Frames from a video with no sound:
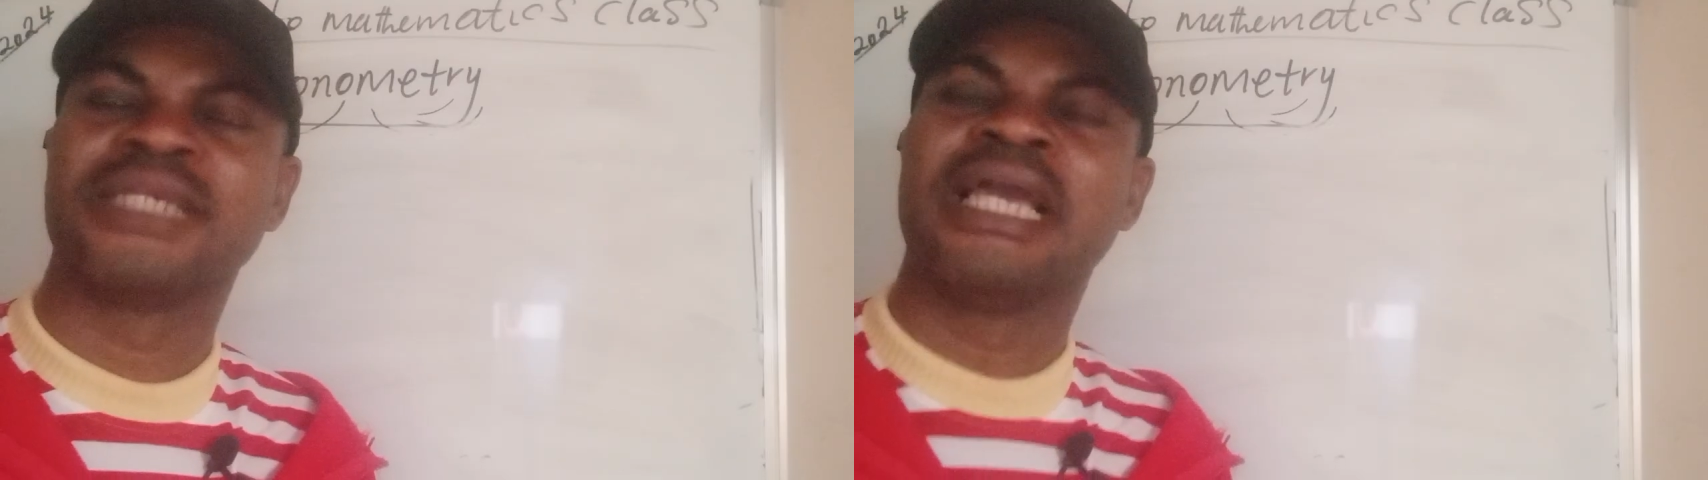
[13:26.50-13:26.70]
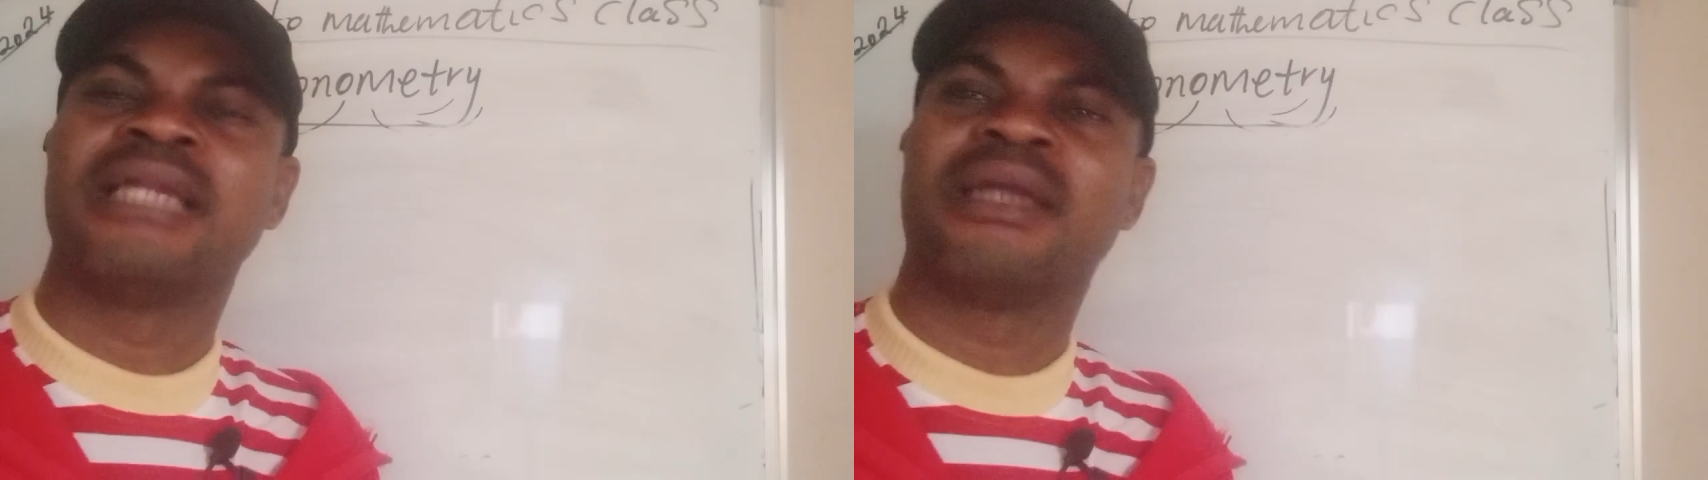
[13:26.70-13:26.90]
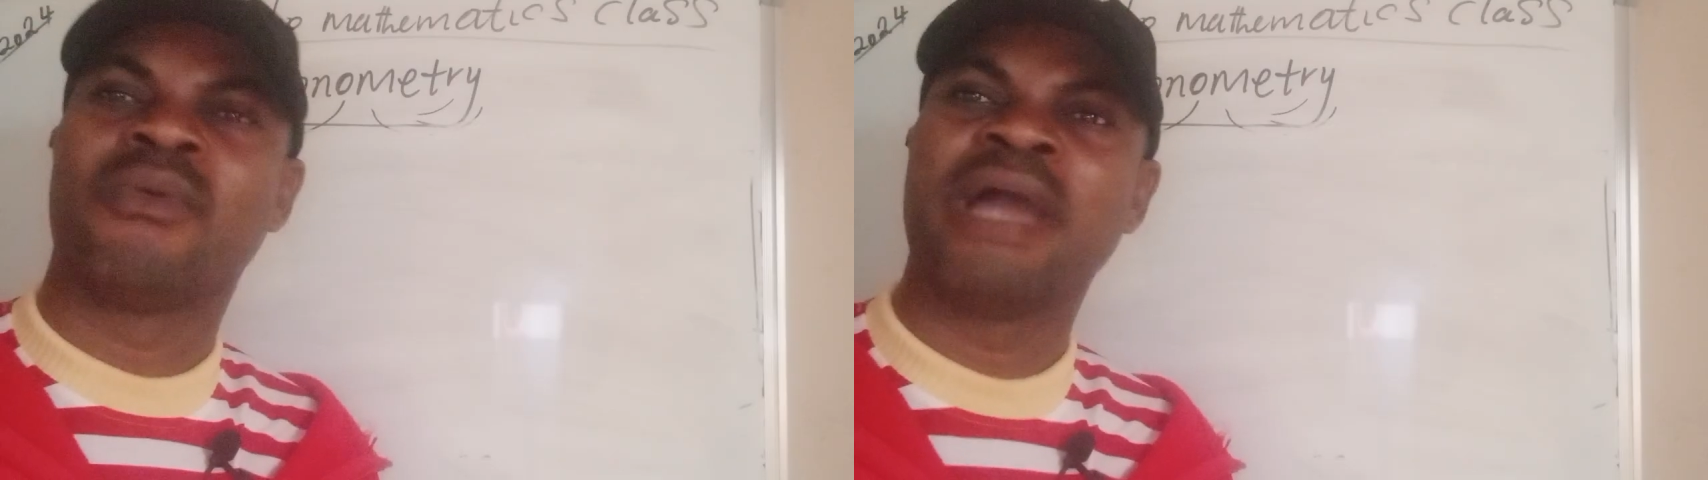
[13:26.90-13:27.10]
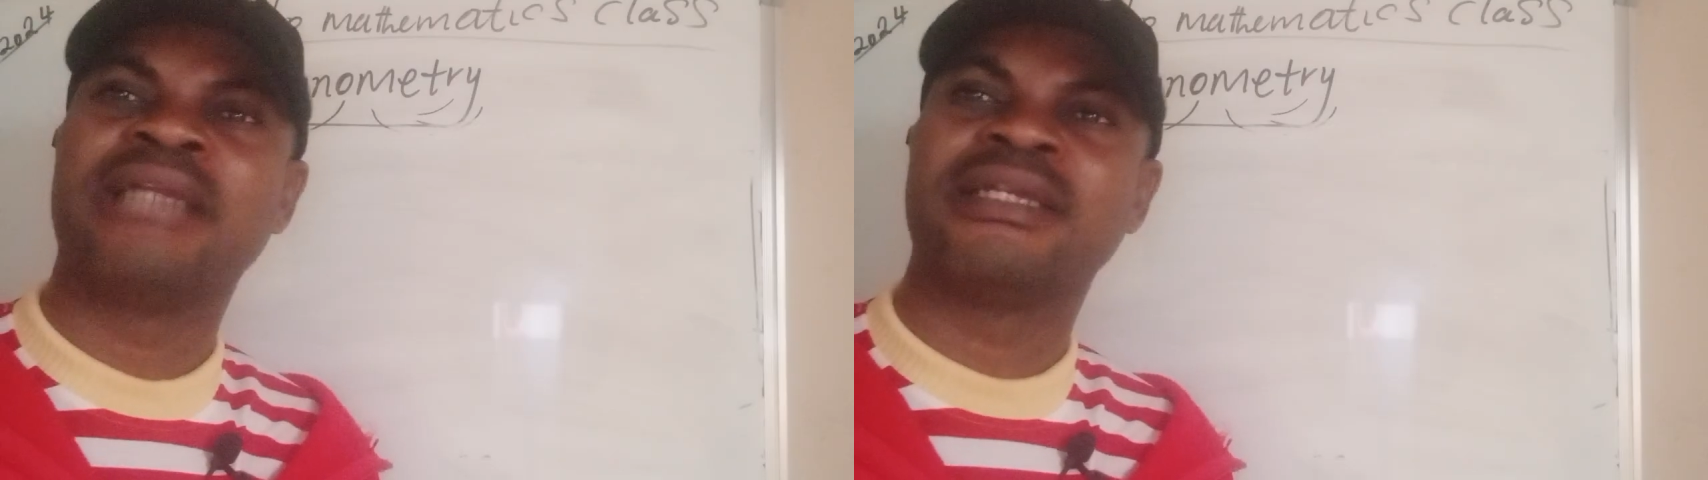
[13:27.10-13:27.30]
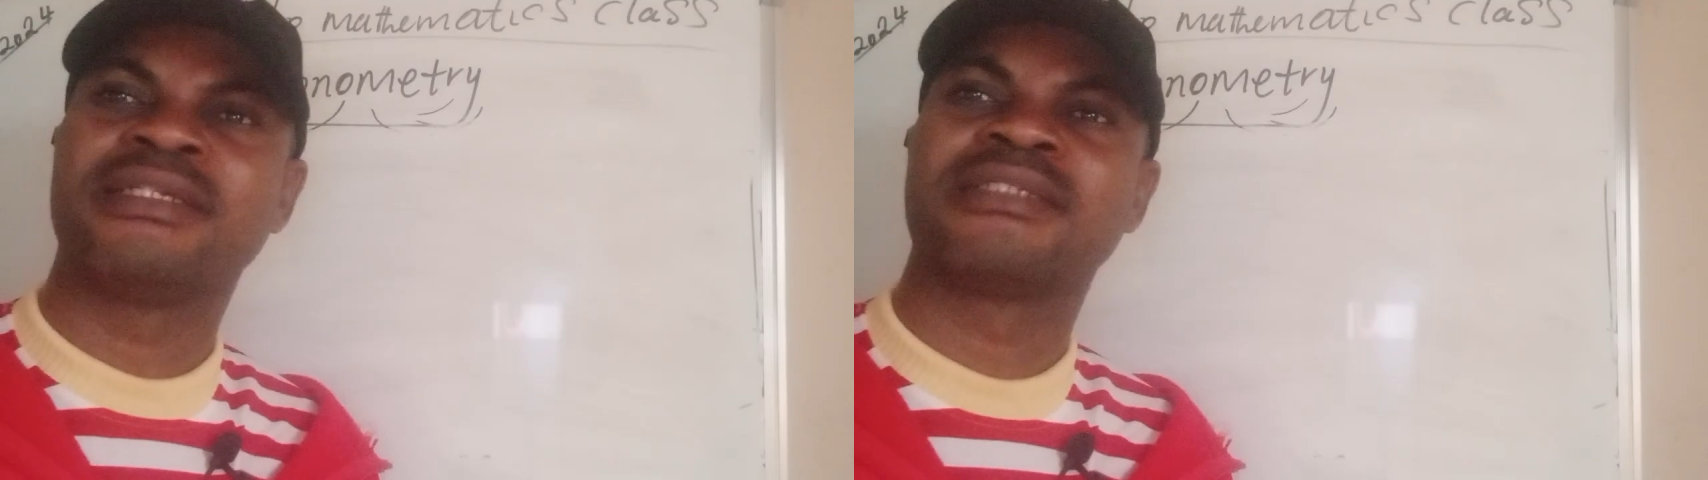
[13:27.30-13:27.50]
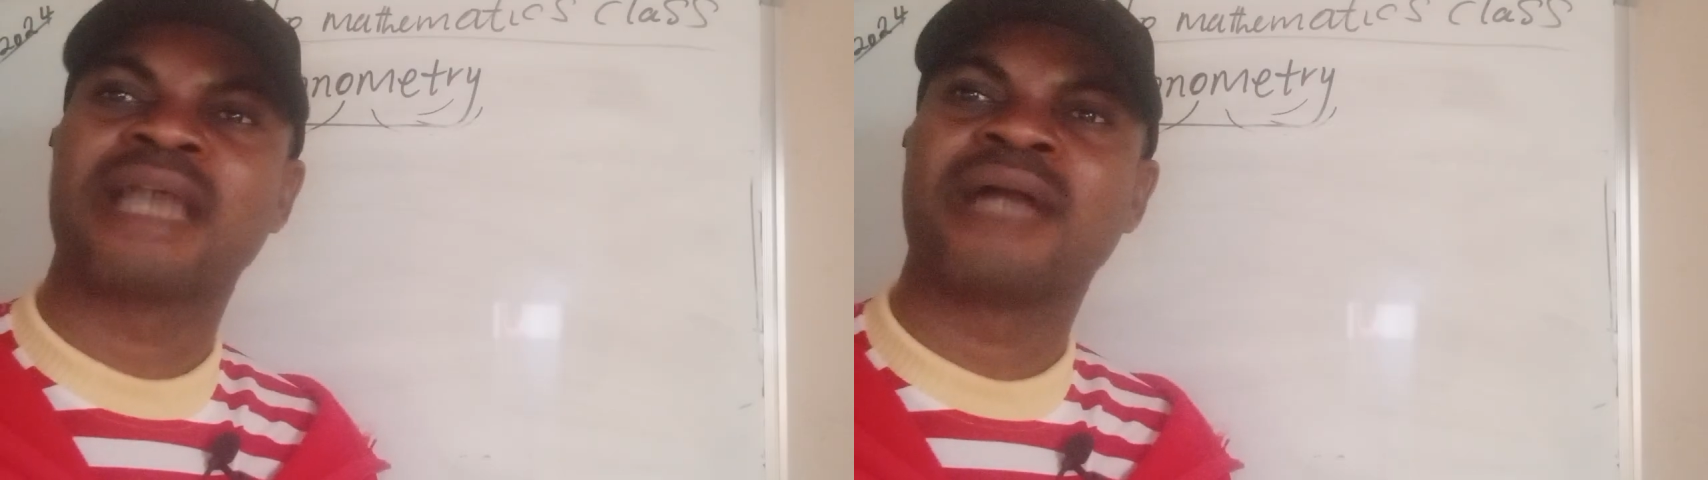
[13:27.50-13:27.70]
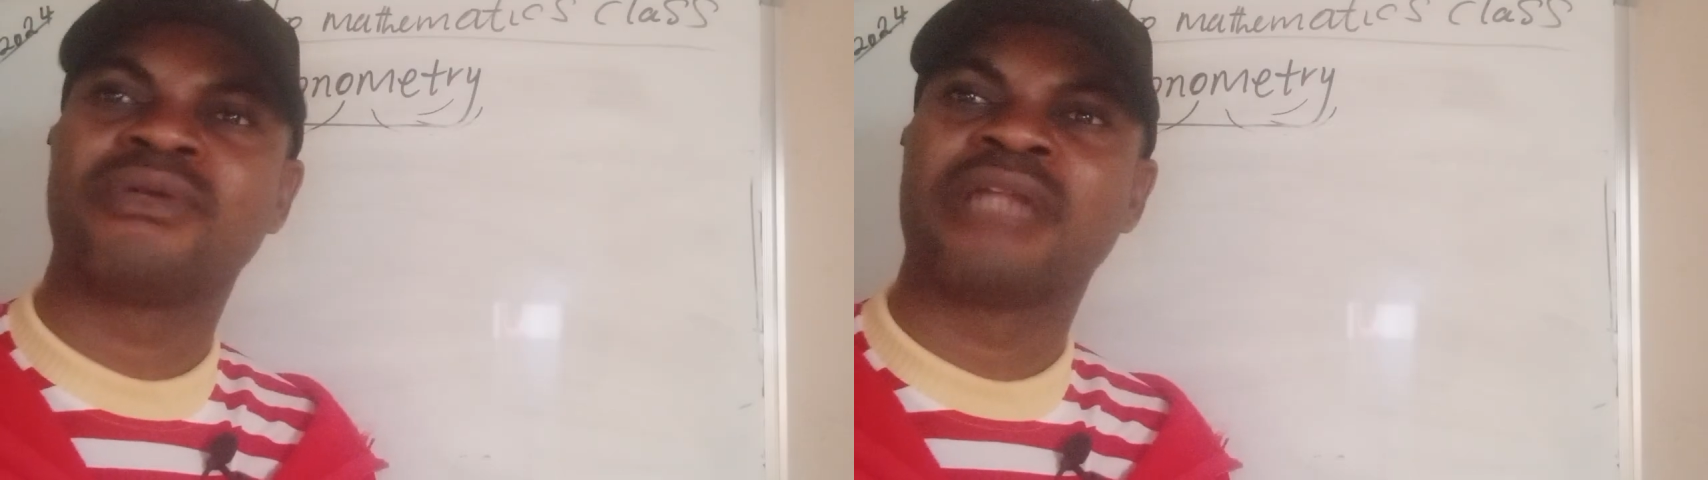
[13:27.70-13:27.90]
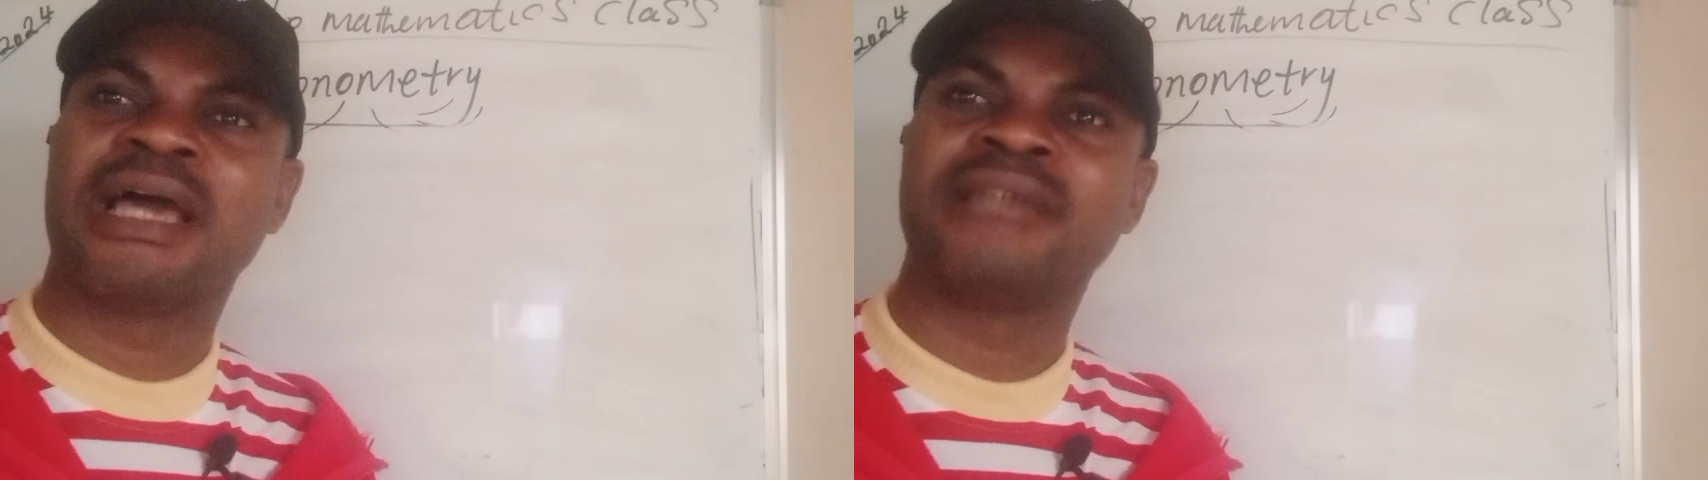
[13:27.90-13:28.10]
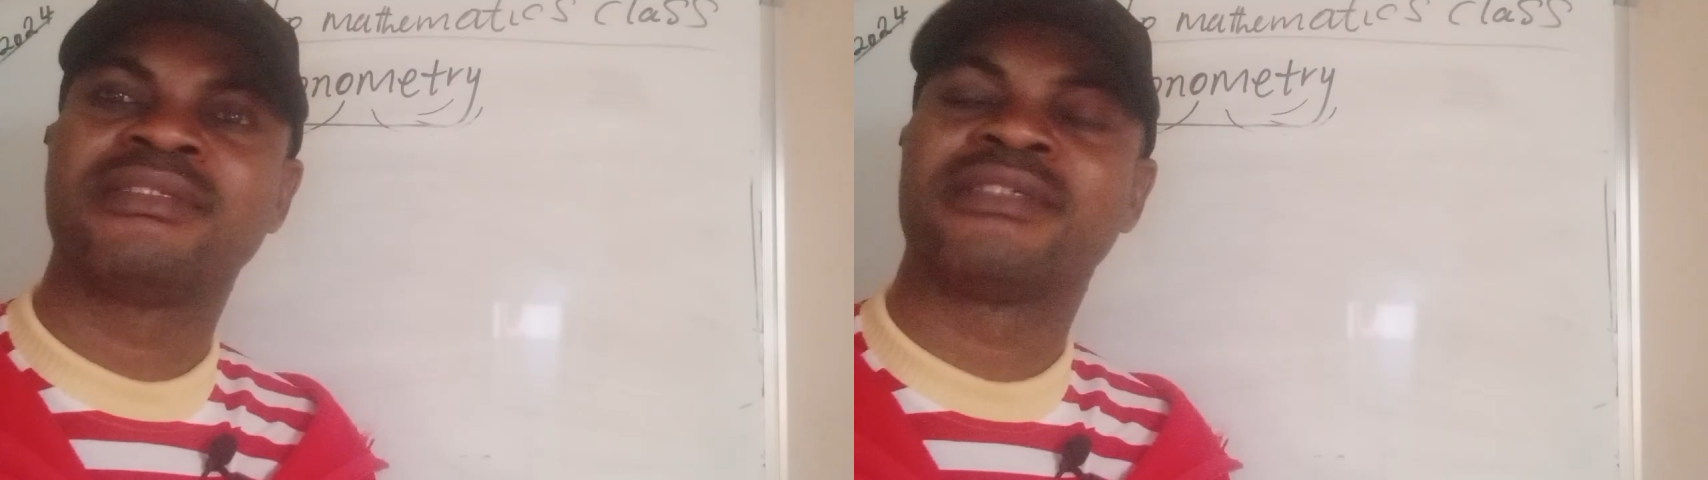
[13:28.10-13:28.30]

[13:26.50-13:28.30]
Then when it is angle 90,